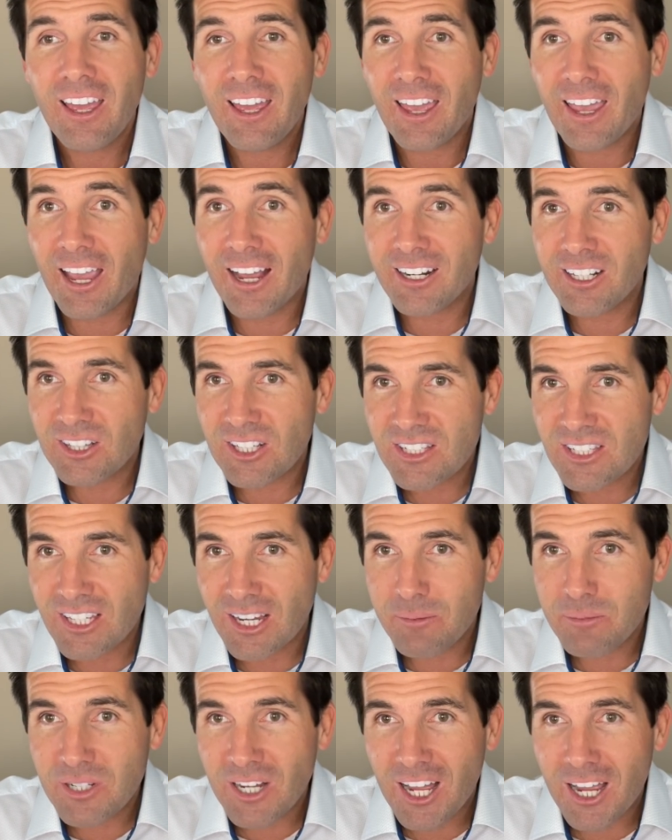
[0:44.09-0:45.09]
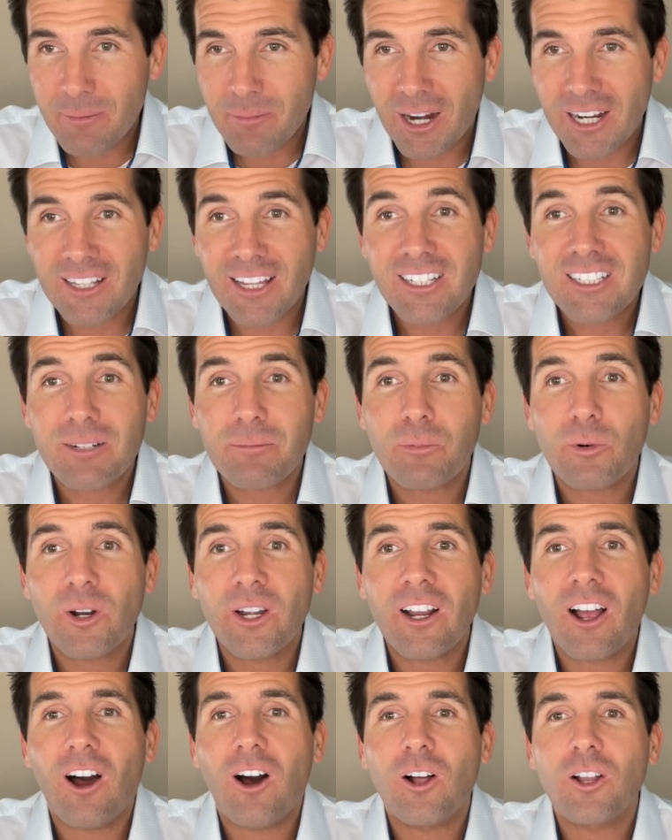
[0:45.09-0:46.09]
And at the same time, I like to bring
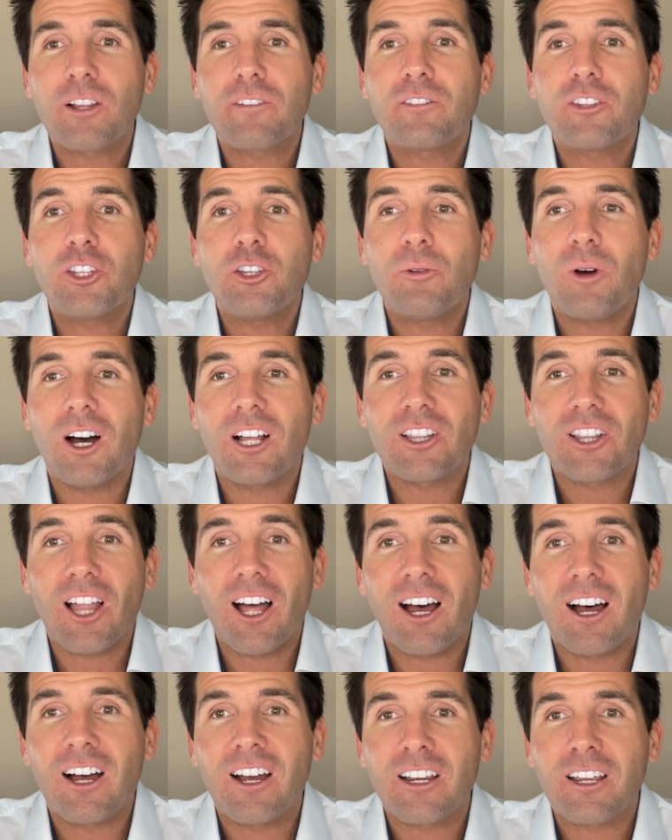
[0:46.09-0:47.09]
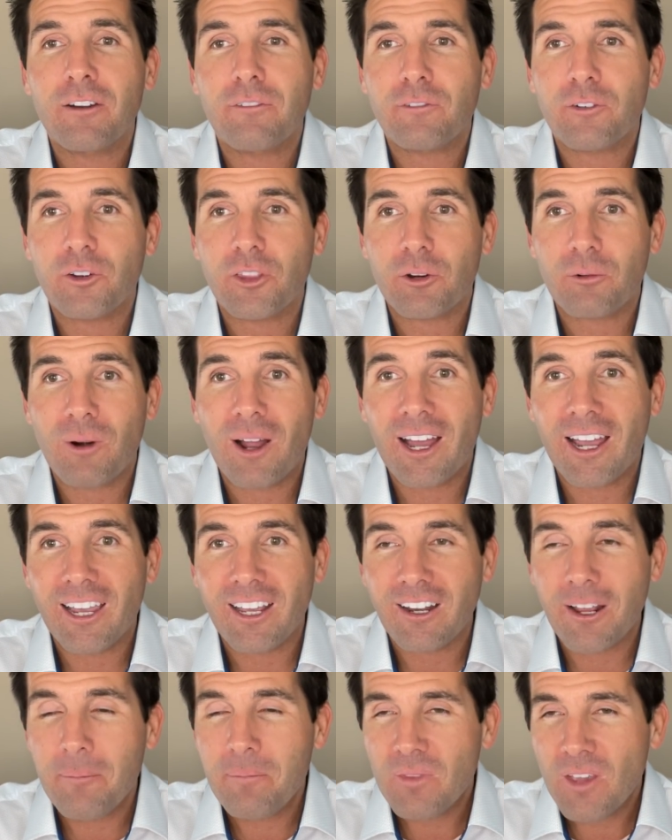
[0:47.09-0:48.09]
all of you along for the ride.